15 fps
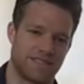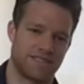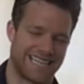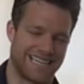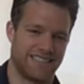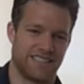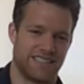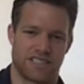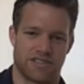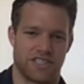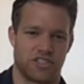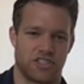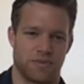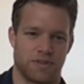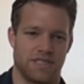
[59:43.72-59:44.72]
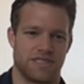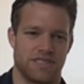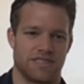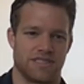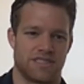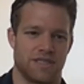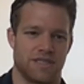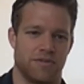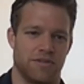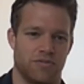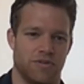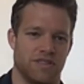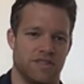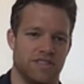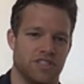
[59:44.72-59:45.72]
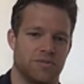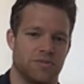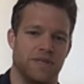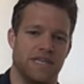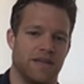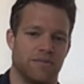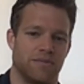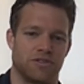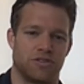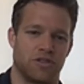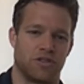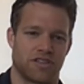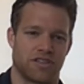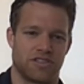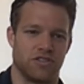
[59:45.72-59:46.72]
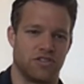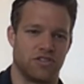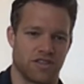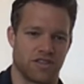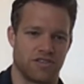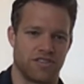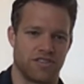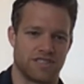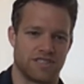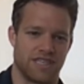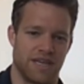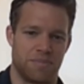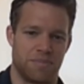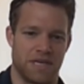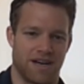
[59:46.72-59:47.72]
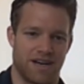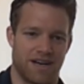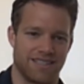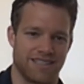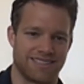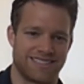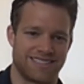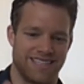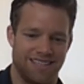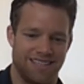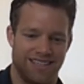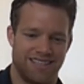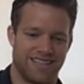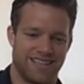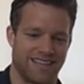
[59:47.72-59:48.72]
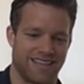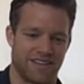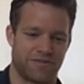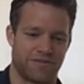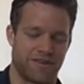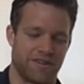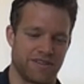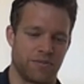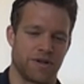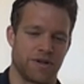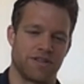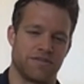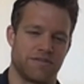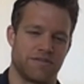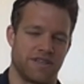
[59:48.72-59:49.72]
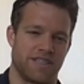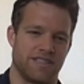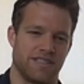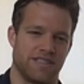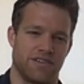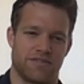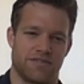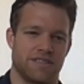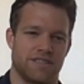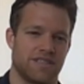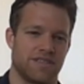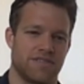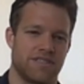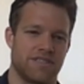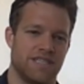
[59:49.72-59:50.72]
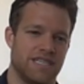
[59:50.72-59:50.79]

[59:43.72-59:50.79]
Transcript: tight integration with these systems. It's really just being able to talk to each other's A P Is at a fairly well-defined interface level.